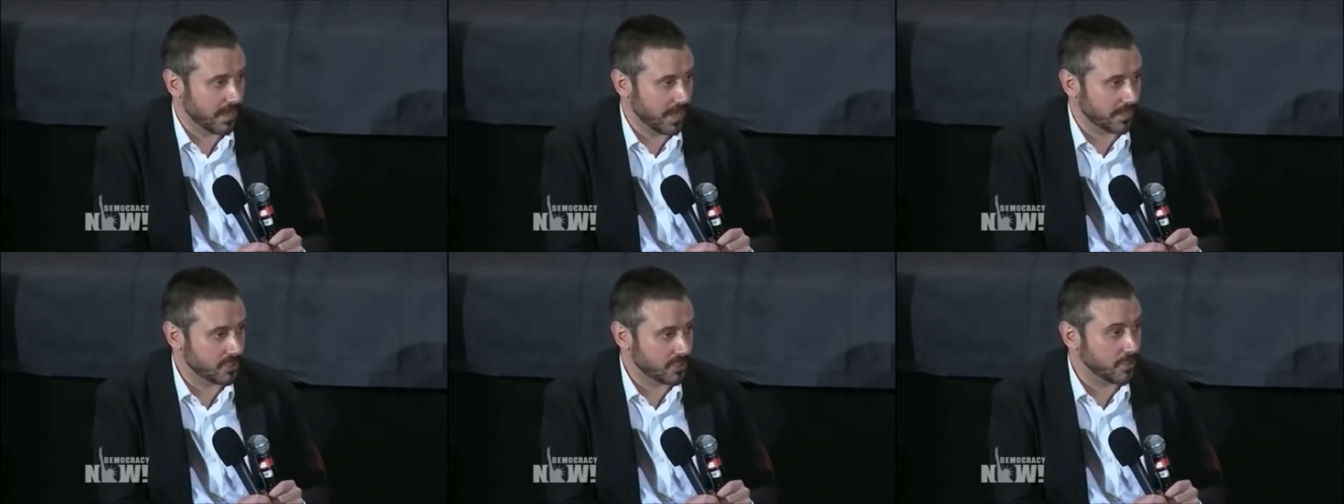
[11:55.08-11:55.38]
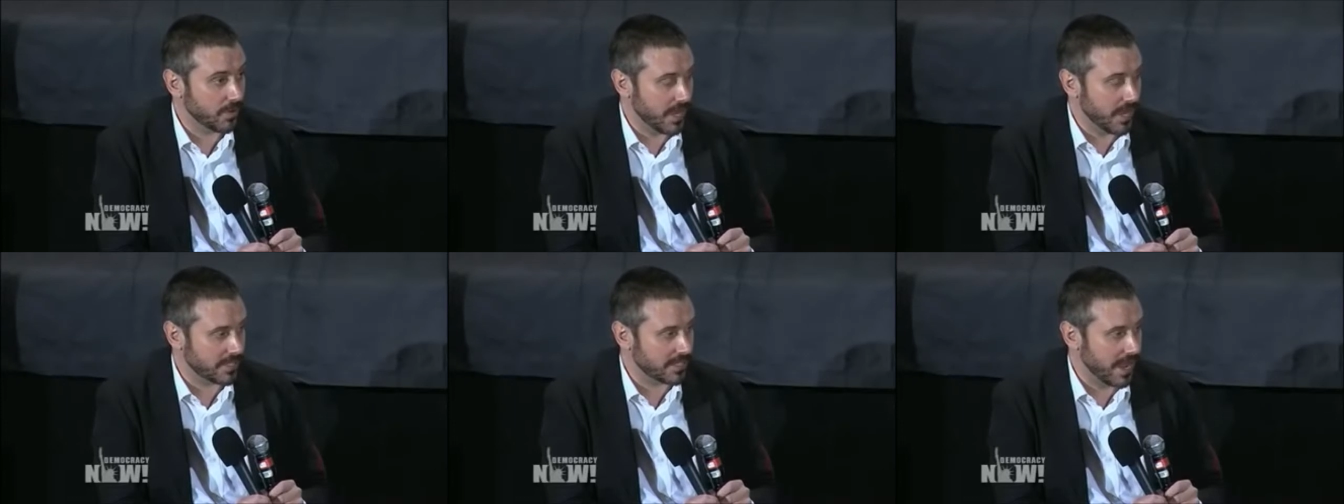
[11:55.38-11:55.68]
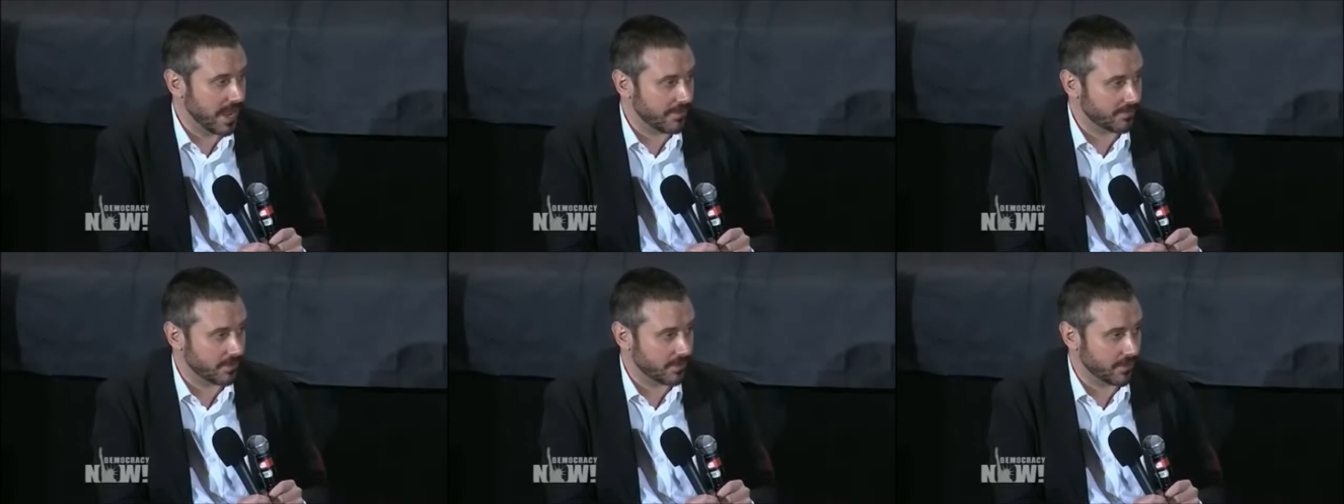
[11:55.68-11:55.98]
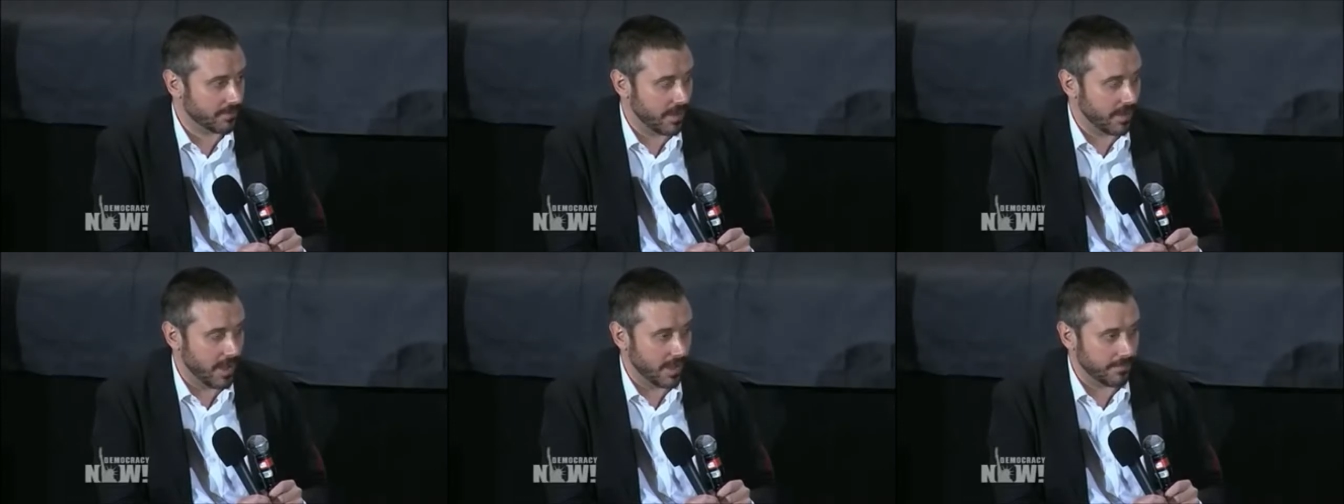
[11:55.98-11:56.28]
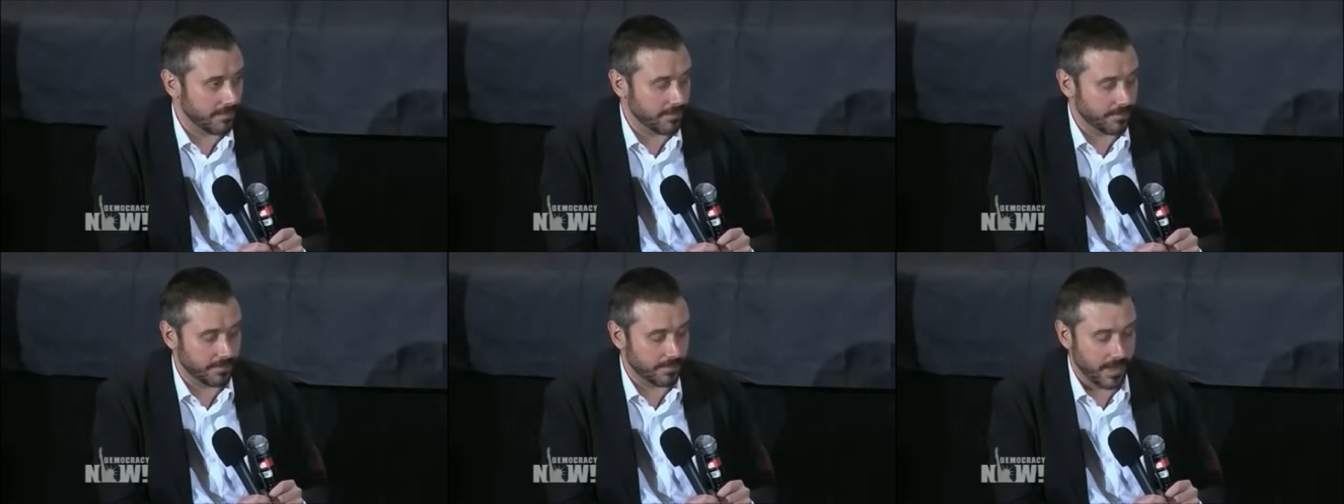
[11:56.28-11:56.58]
uh, two days after the
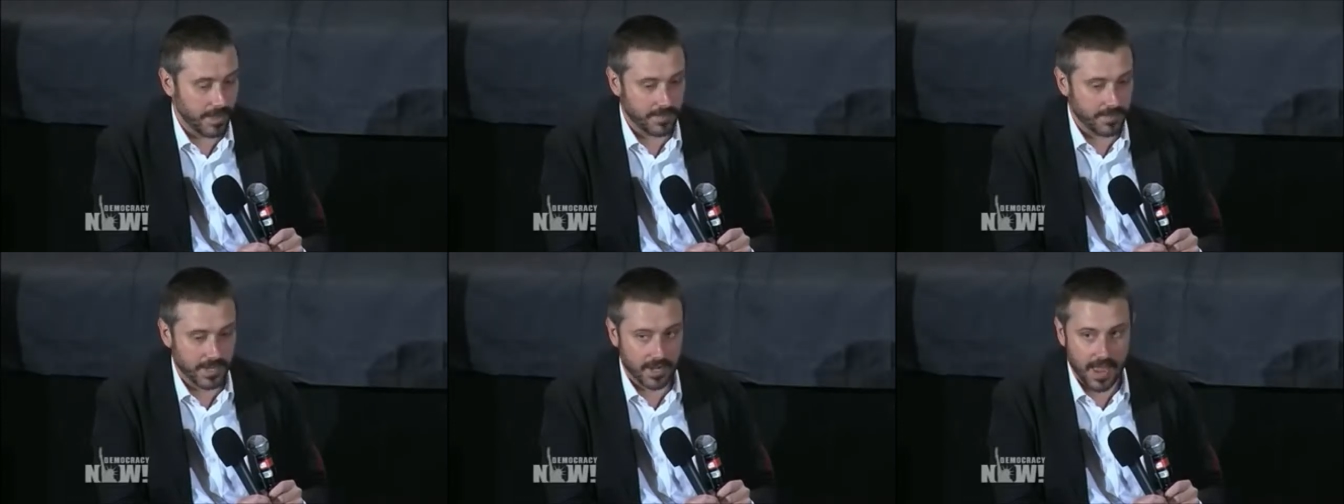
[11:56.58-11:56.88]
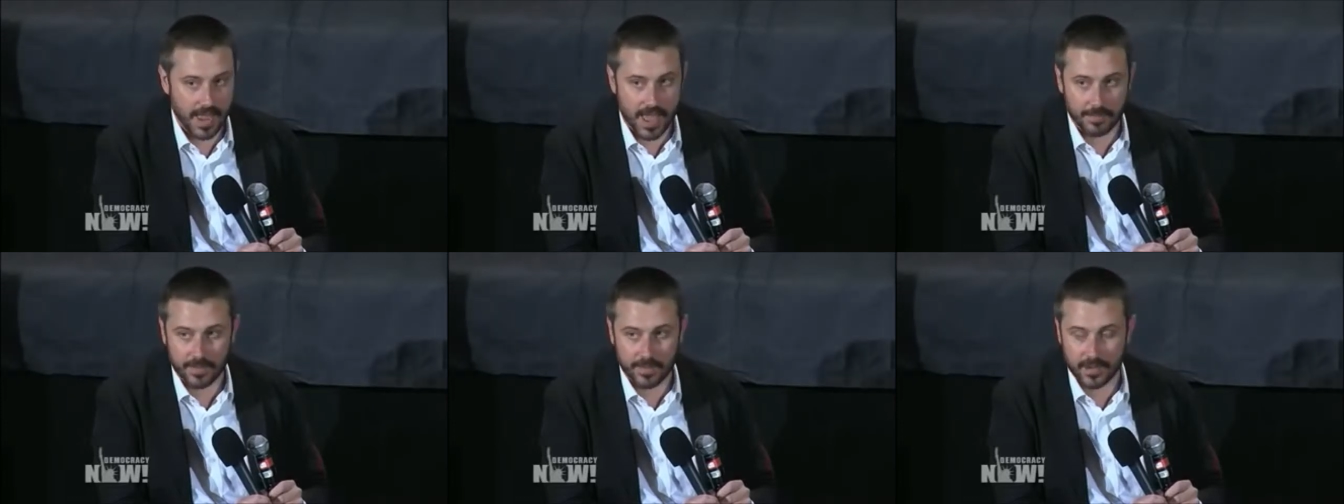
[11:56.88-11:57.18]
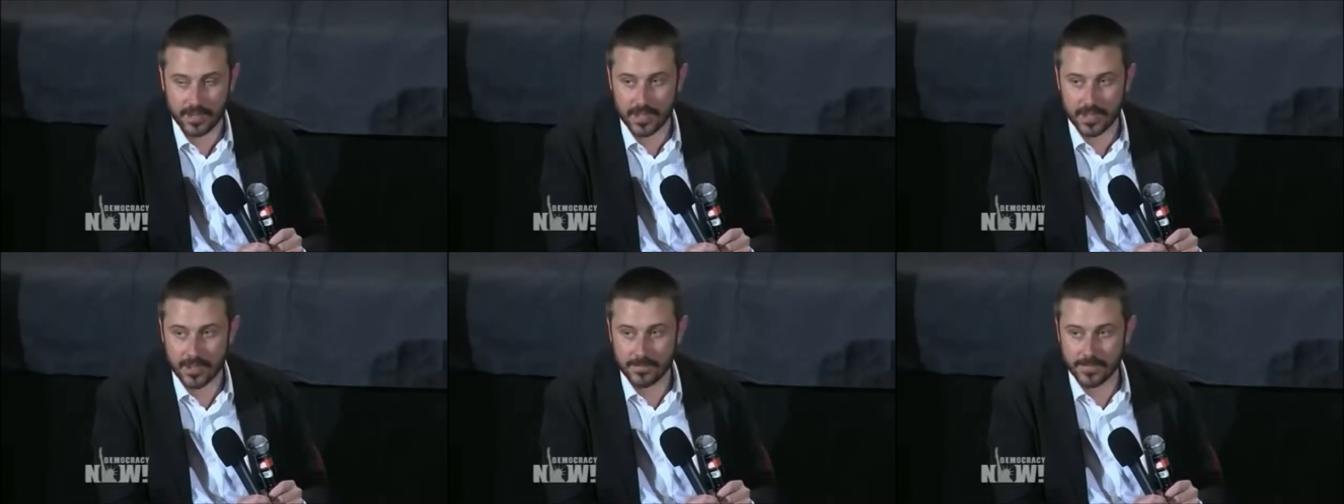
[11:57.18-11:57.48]
bomb, bombing had happened.